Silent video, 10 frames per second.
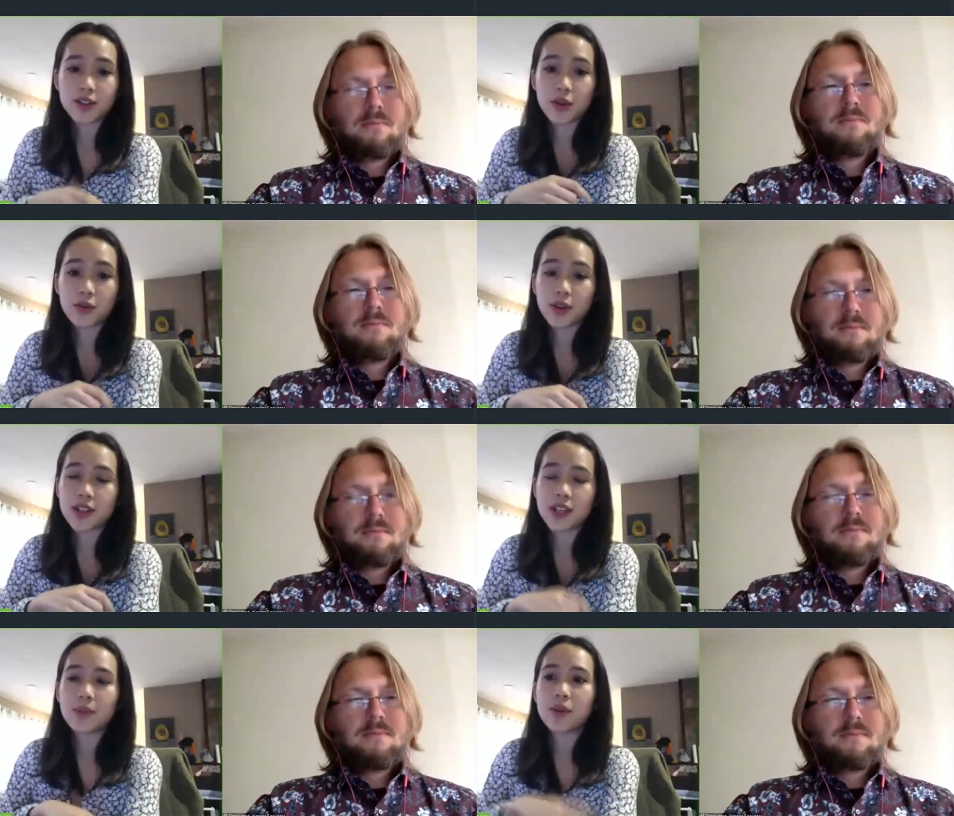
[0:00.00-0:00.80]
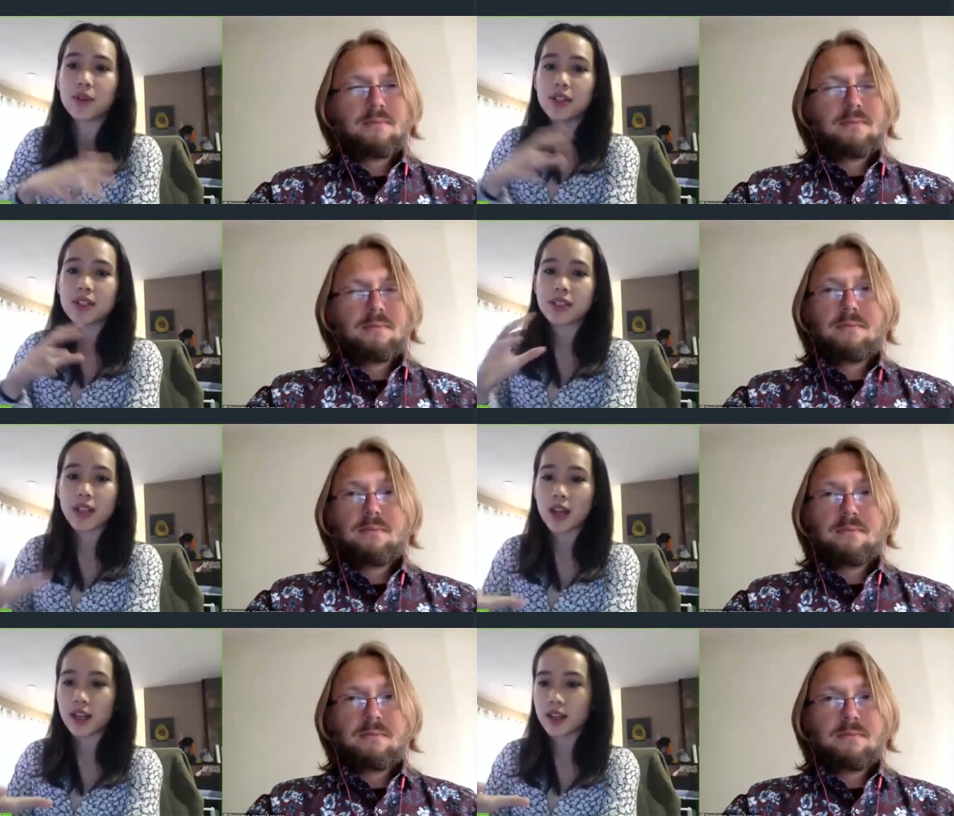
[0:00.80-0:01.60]
Speaker 1: So, for example, the
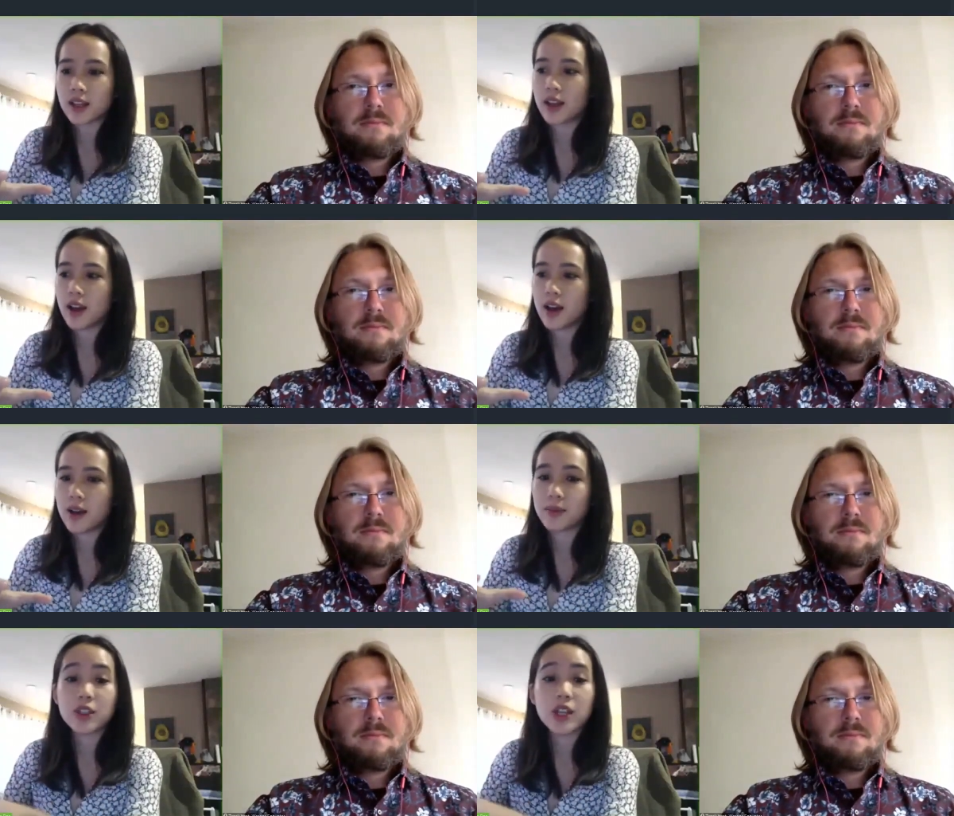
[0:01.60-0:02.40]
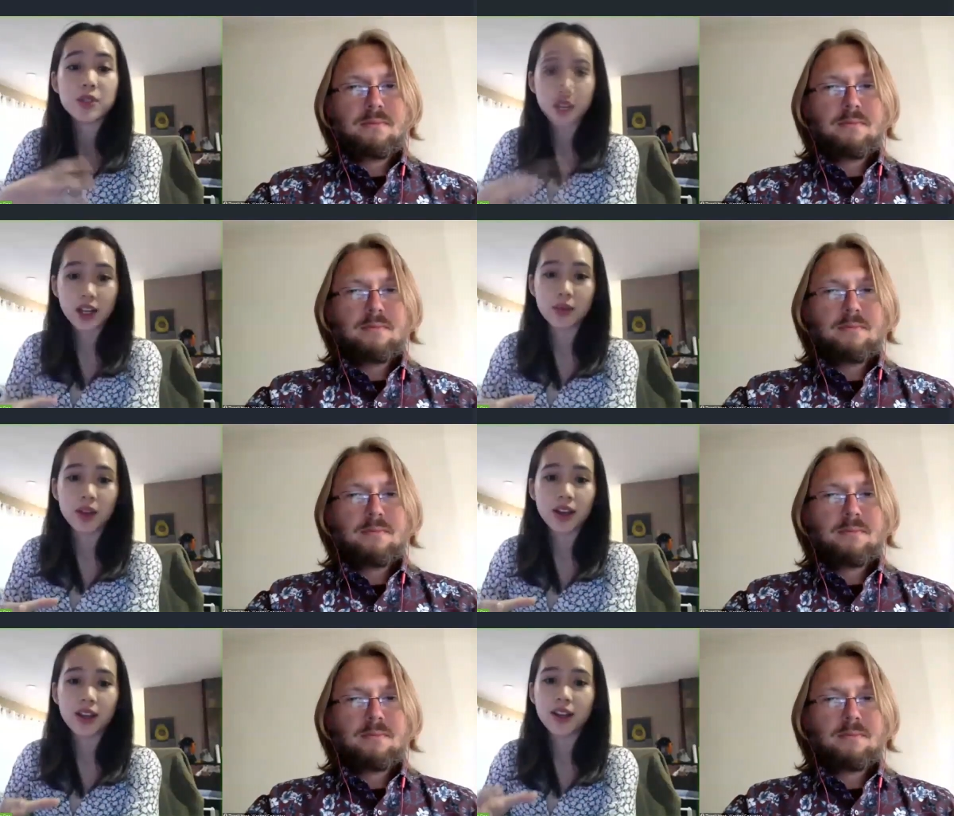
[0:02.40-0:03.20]
static um, shape
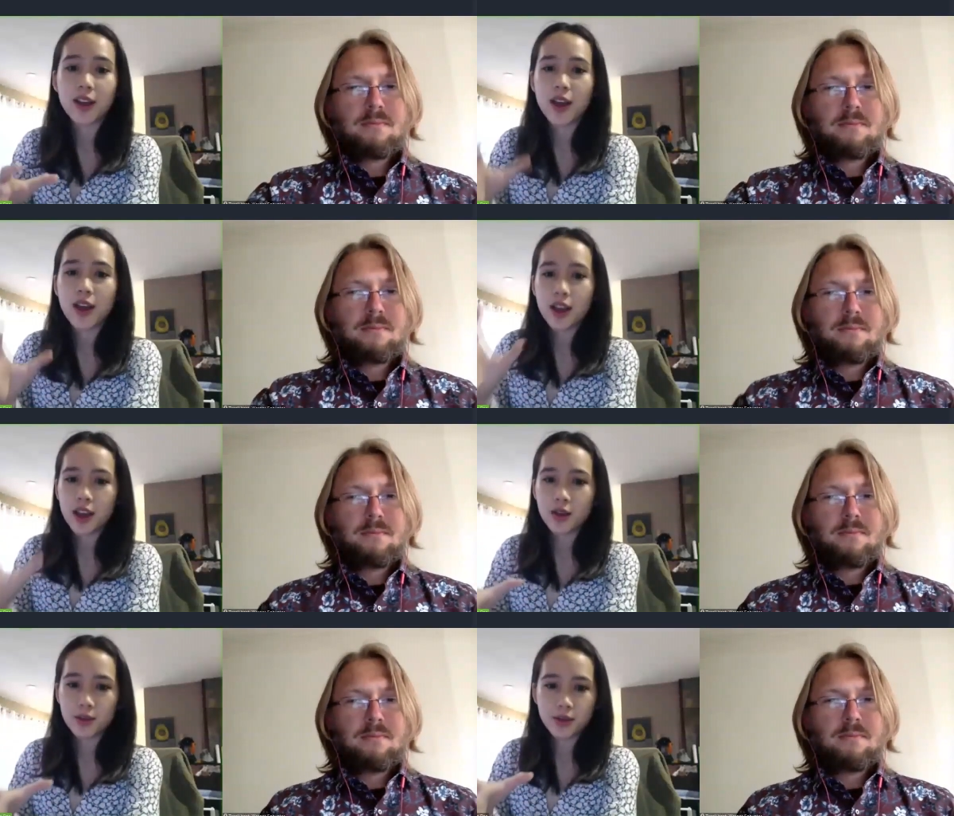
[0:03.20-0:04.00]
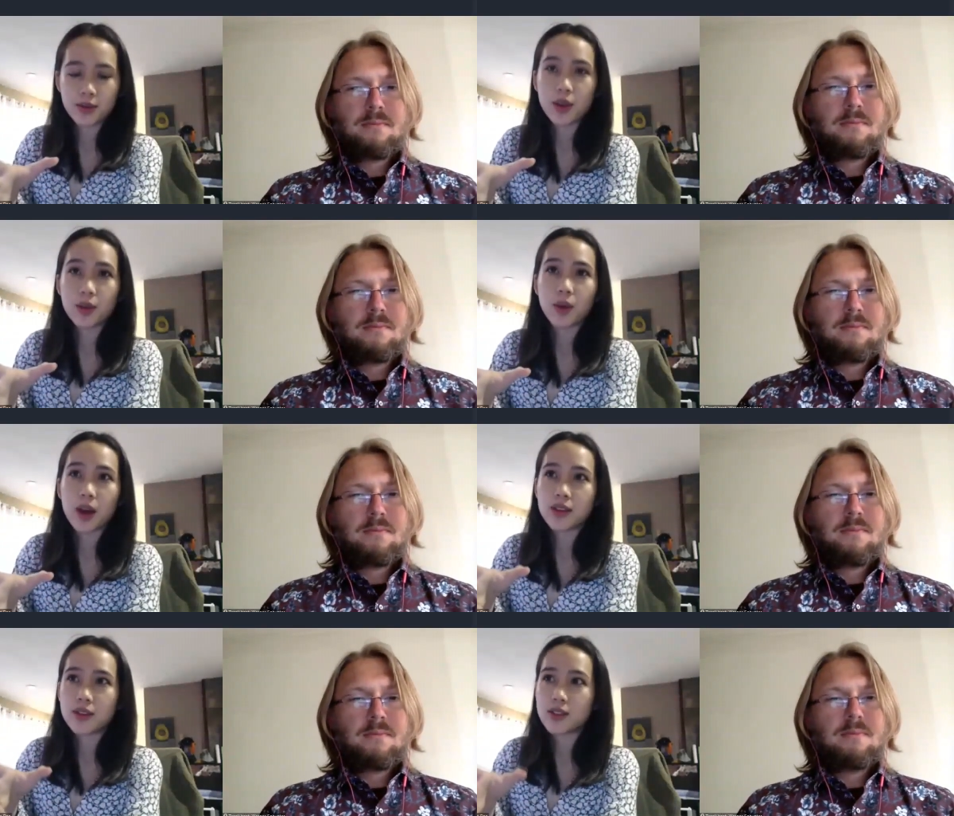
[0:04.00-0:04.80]
checking plugin, it it
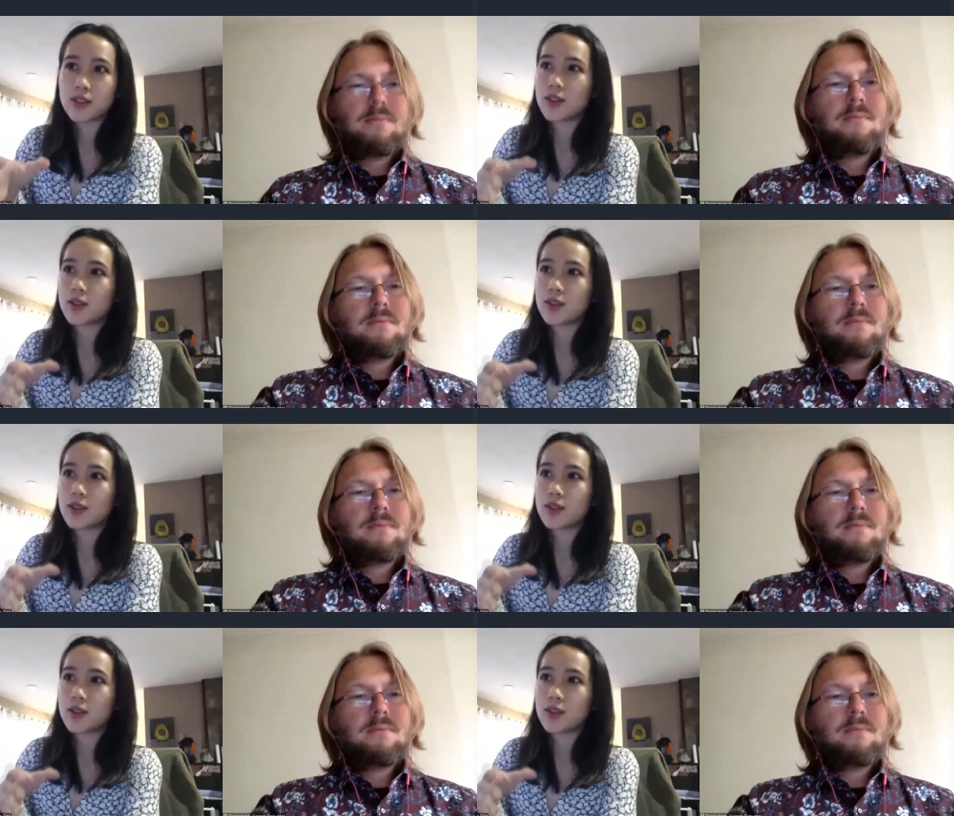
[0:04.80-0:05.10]
runs